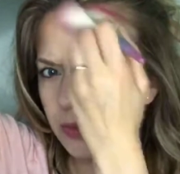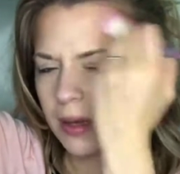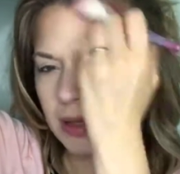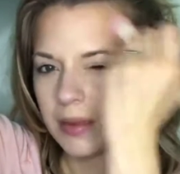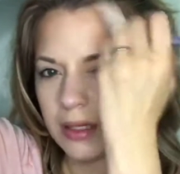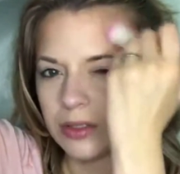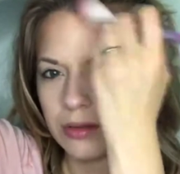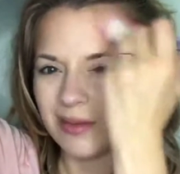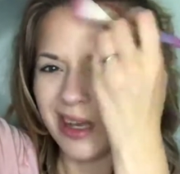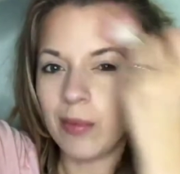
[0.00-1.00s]
will probably be like
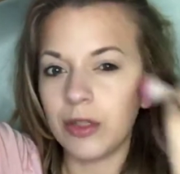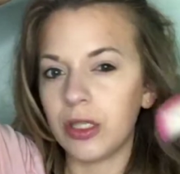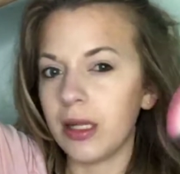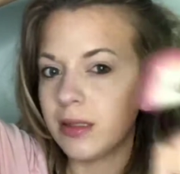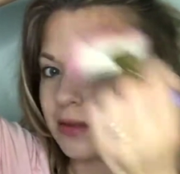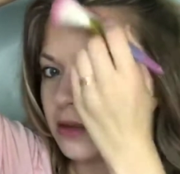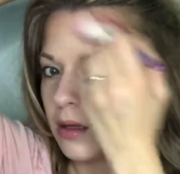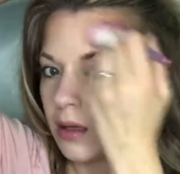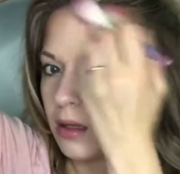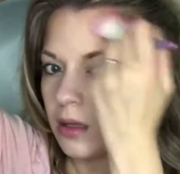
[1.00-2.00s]
a couple shades,
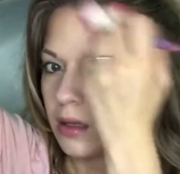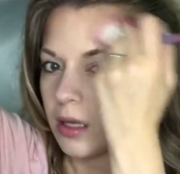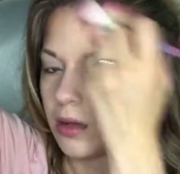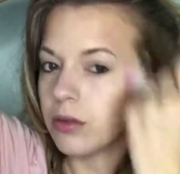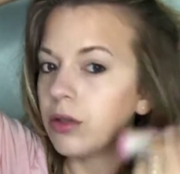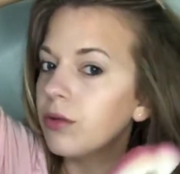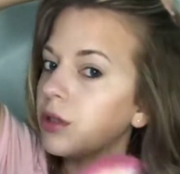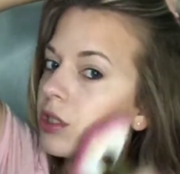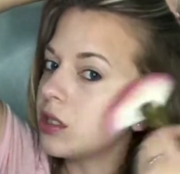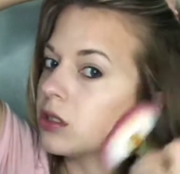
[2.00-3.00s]
you know, 2-3
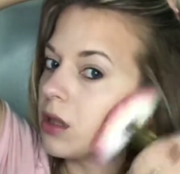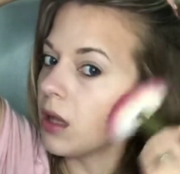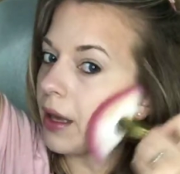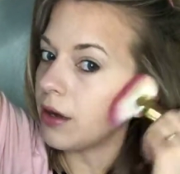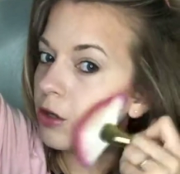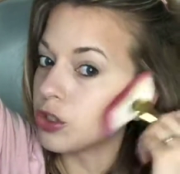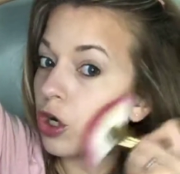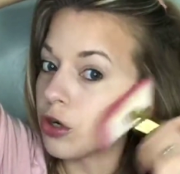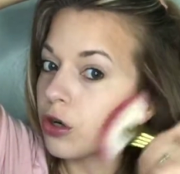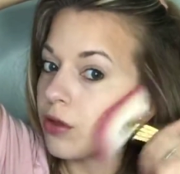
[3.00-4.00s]
shades light or
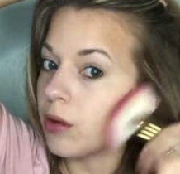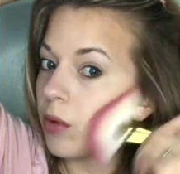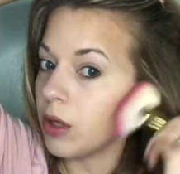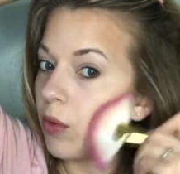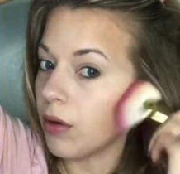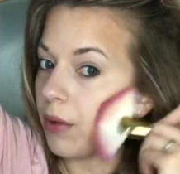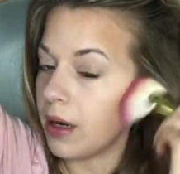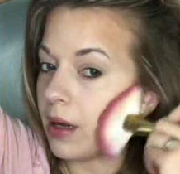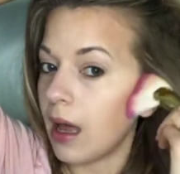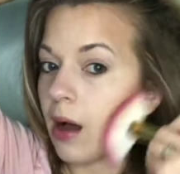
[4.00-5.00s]
darker than what you are
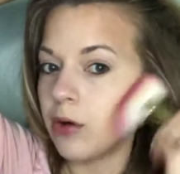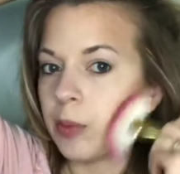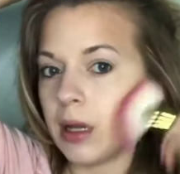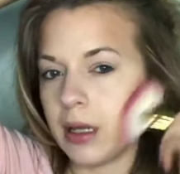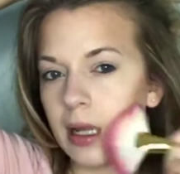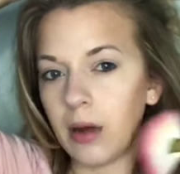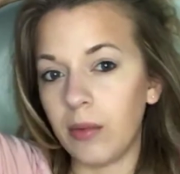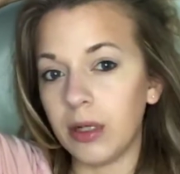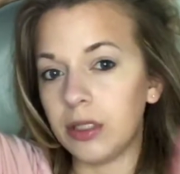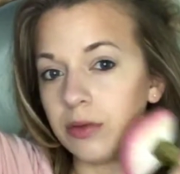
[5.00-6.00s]
right now, depending on how
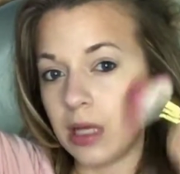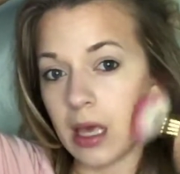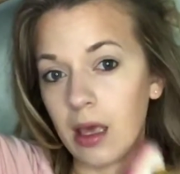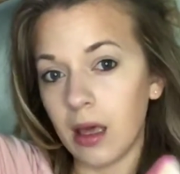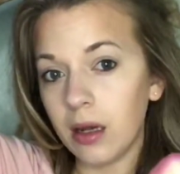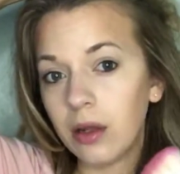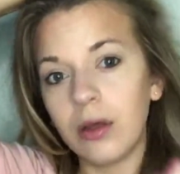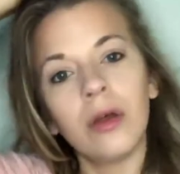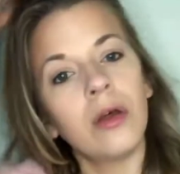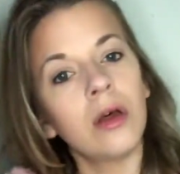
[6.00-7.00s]
much you tan.
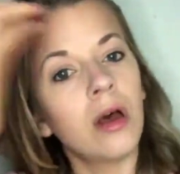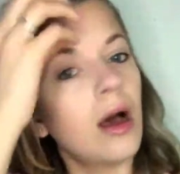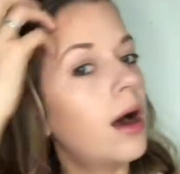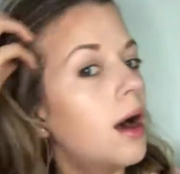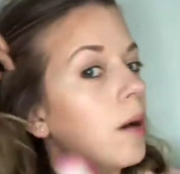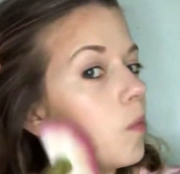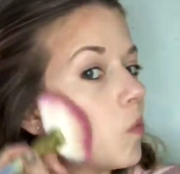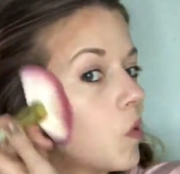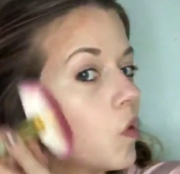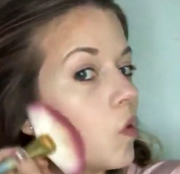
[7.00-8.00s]
And